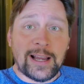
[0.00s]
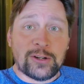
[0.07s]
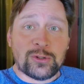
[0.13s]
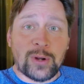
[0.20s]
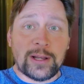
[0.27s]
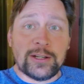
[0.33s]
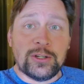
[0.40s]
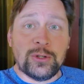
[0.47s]
I
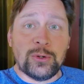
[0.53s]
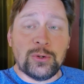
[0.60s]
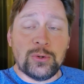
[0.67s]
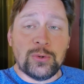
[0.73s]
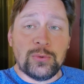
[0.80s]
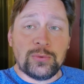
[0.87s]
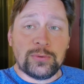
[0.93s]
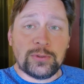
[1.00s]
tried to
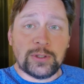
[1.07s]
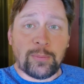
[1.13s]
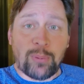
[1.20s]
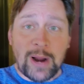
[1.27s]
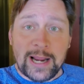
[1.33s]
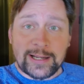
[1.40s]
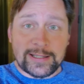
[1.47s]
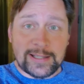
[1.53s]
do the
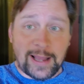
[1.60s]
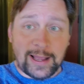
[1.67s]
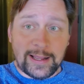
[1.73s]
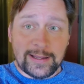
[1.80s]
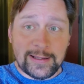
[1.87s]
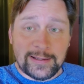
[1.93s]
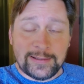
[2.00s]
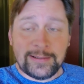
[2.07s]
practice
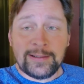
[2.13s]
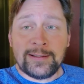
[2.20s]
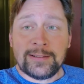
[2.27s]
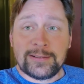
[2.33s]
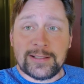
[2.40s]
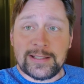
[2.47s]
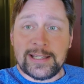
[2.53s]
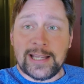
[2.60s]
hike
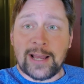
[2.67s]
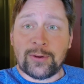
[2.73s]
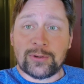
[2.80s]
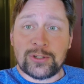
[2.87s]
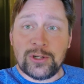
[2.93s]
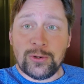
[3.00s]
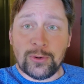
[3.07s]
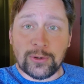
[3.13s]
to see how I
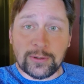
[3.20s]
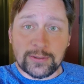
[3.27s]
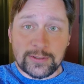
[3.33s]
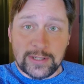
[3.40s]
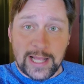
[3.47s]
was doing.